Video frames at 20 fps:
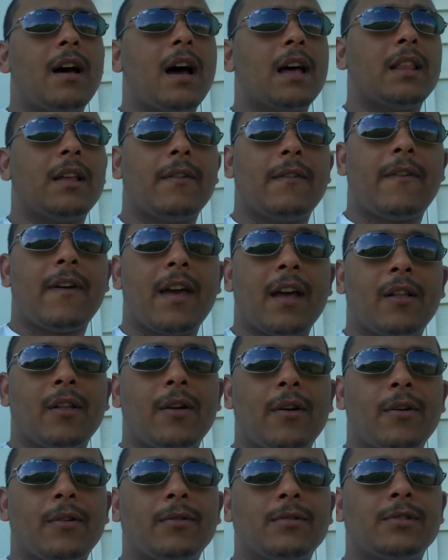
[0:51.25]
I love
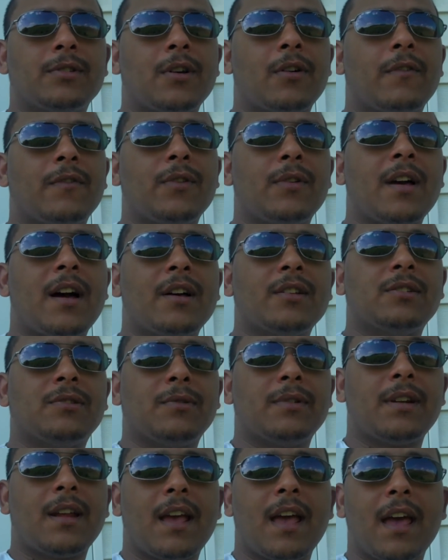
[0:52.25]
Halo, so if you guys
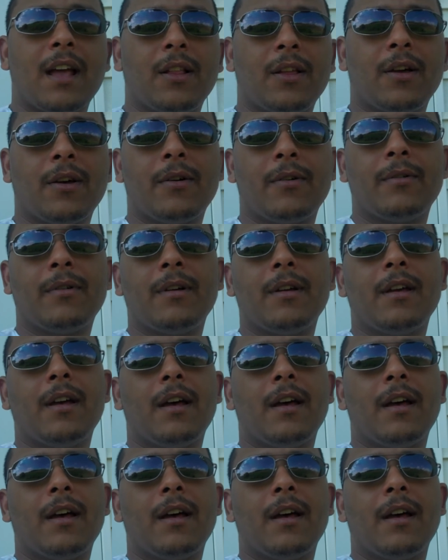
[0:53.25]
are into Halo,